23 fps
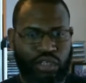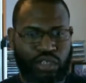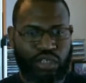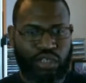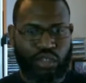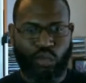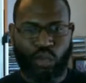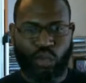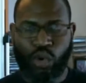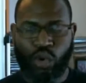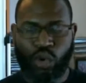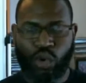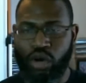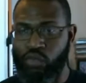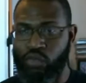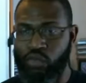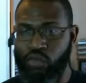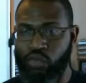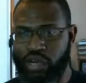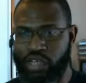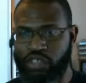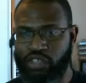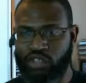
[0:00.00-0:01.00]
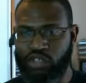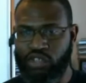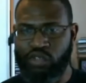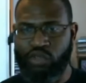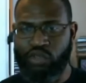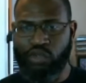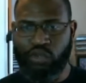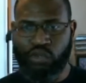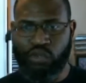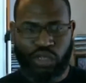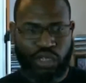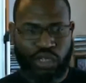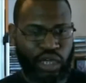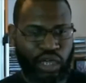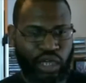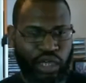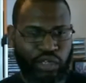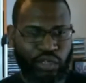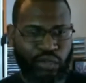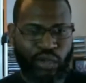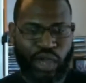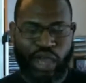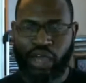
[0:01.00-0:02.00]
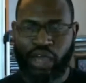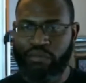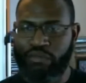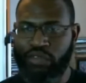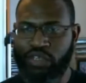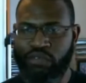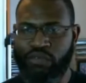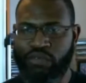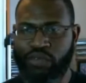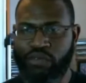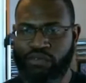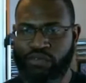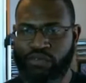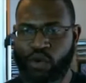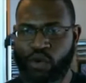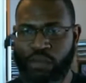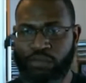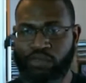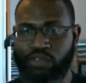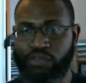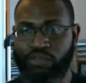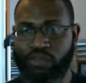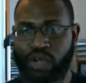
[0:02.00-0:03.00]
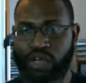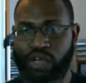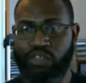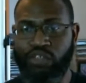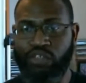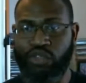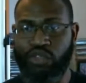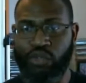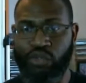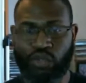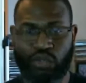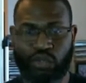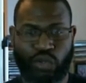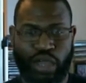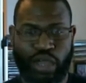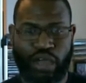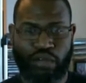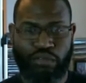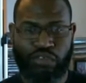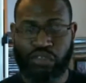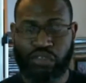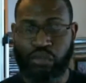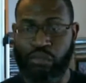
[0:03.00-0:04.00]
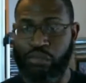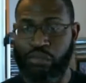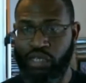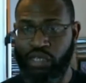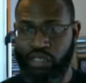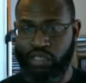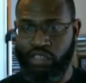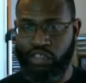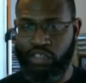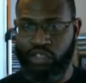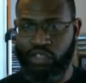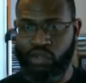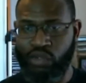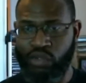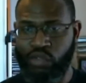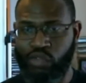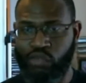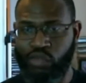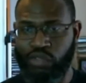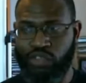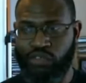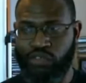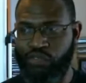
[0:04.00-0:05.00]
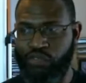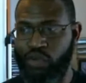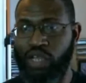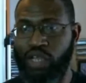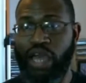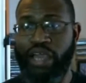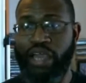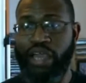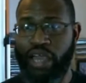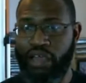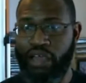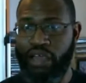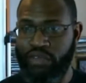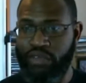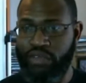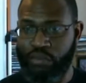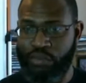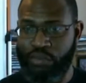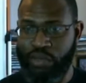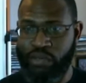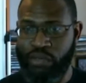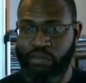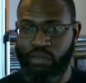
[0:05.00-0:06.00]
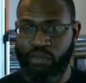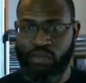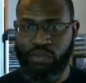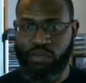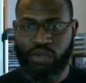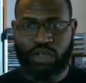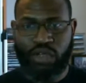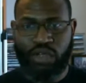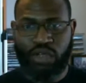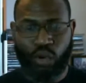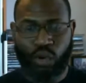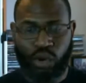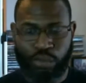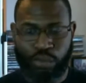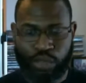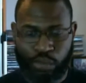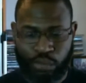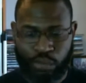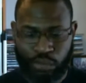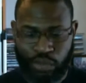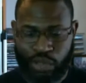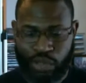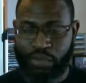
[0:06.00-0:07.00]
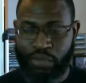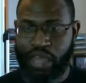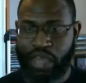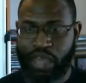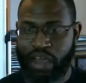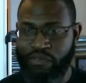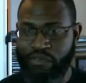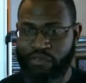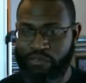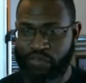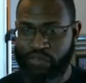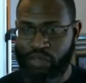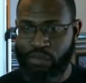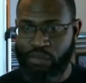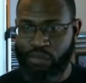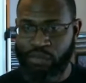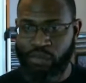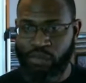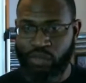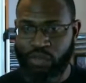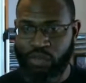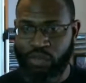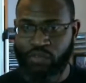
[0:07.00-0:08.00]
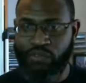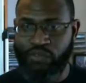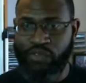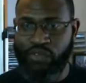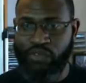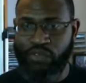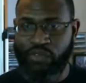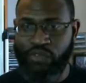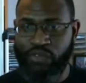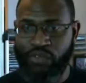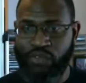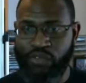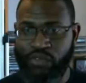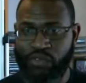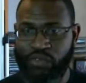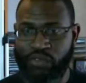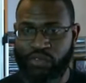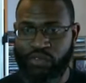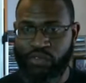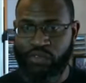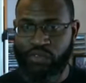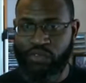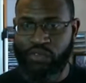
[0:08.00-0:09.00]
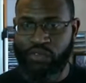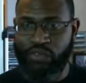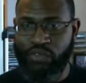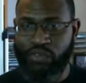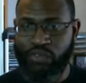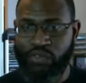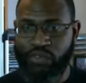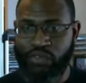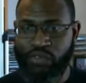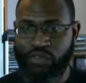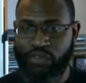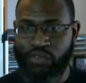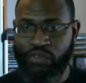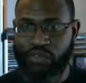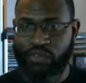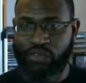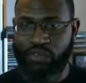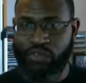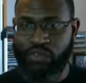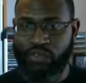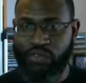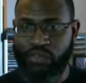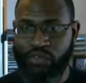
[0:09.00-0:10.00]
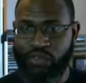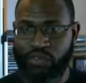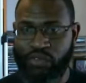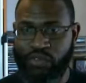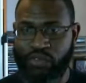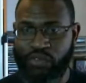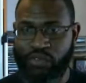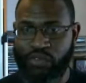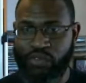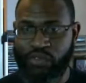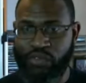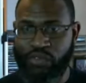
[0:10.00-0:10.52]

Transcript: You wore a running shoe, and you have different forms of running shoes. You have stability shoes, which are for like heavier people, or people that may have feet, you know, foot problems and they need a shoe that's more sturdy.